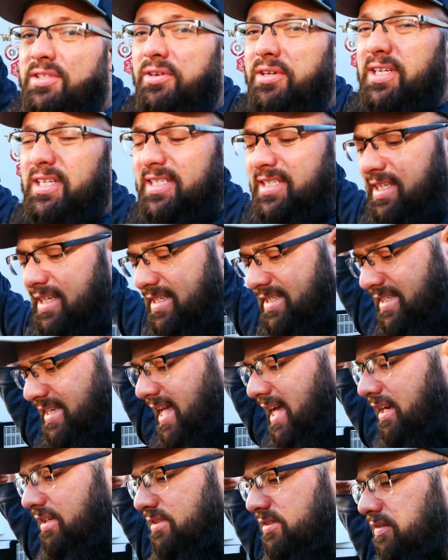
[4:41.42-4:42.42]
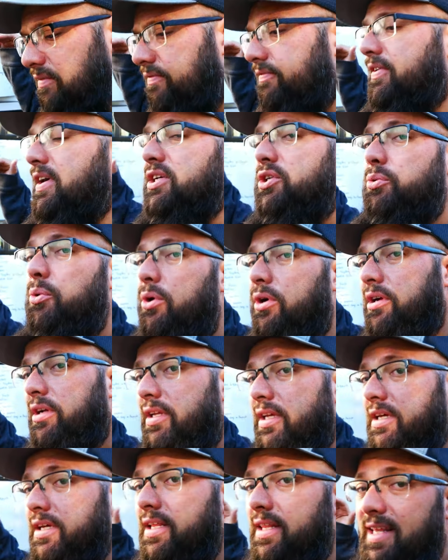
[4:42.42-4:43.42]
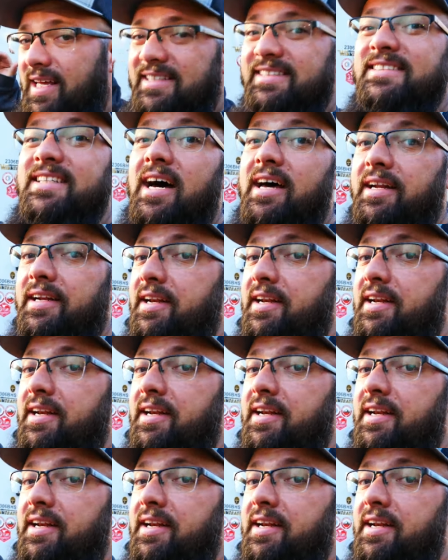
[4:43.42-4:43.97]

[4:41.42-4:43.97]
36 gallons of fresh water on here. That's not